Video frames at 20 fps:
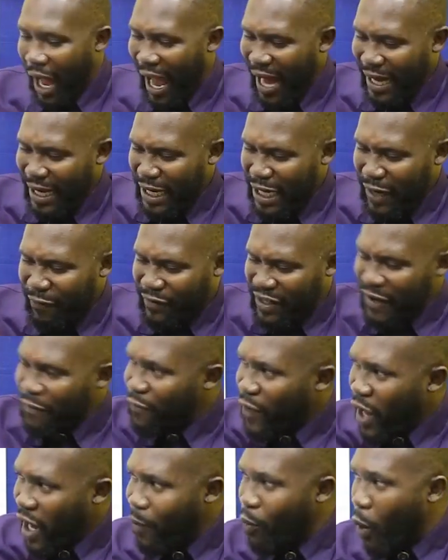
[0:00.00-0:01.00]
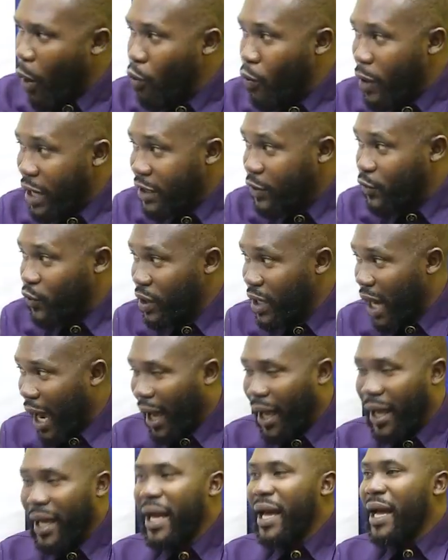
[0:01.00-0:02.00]
I lift very more history now.
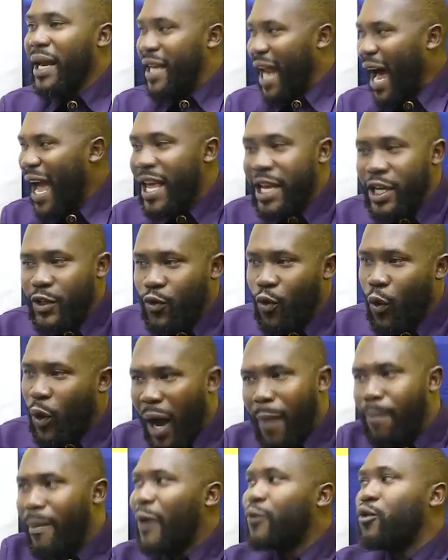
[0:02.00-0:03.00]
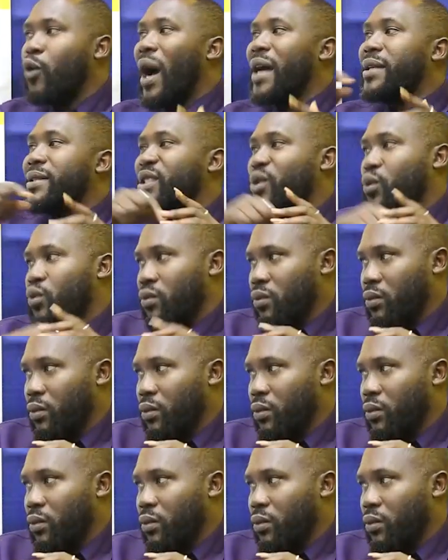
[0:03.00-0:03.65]
That history will come back to haunt you.